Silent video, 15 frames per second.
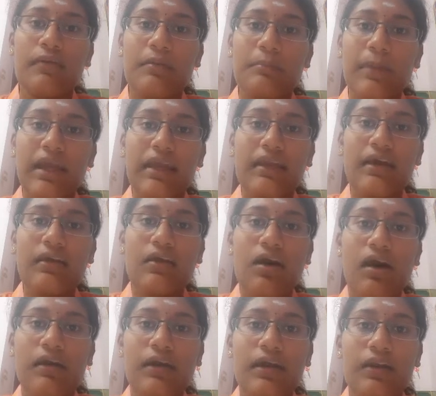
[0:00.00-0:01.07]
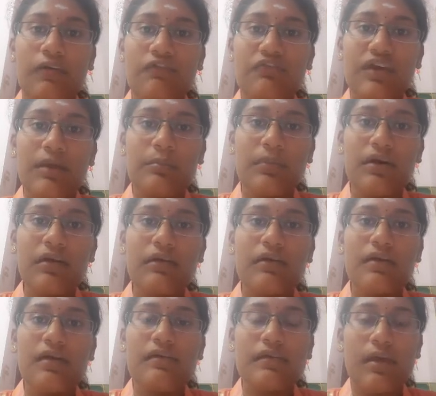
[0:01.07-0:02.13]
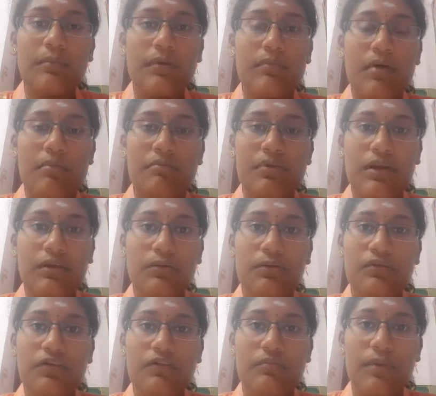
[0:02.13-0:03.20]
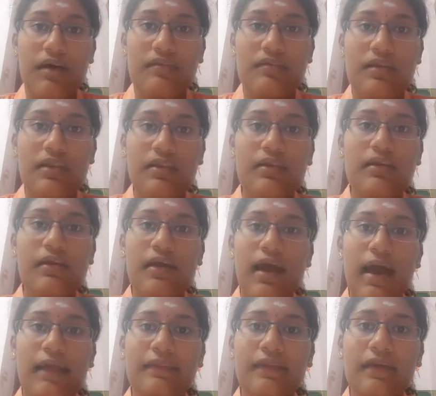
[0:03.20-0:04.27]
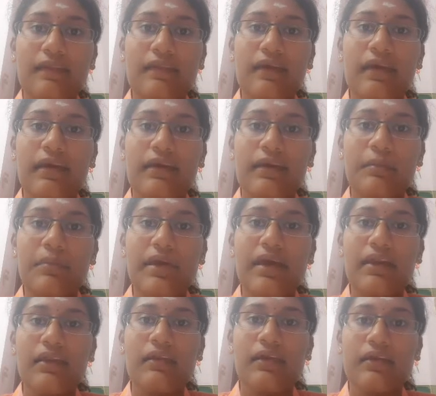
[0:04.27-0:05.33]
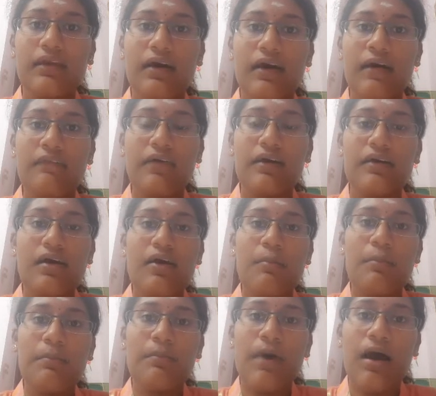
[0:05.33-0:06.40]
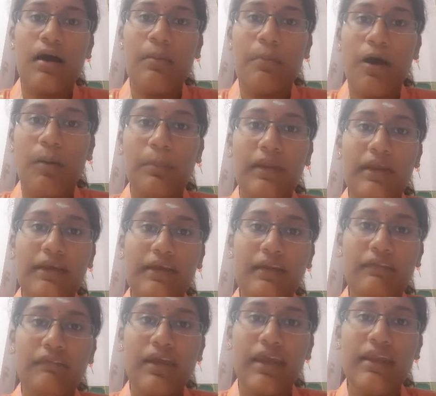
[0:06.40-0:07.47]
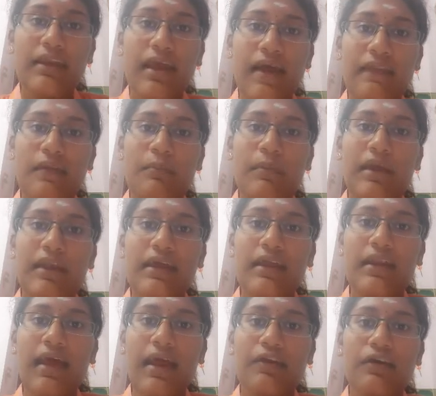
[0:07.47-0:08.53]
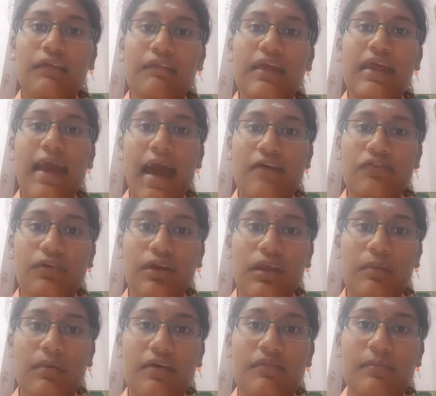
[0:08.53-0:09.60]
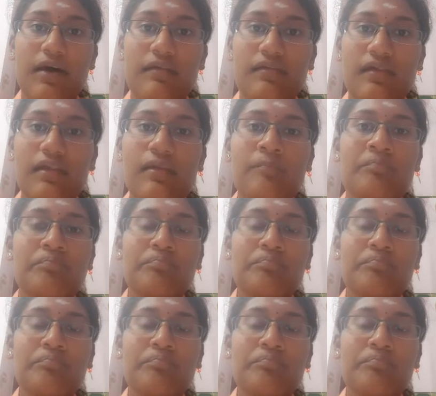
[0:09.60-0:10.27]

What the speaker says: medial condyle of femur, semimembranosus muscle, and then the tibial nerve, popliteal vein, and the medial head of the gastrocnemius muscle.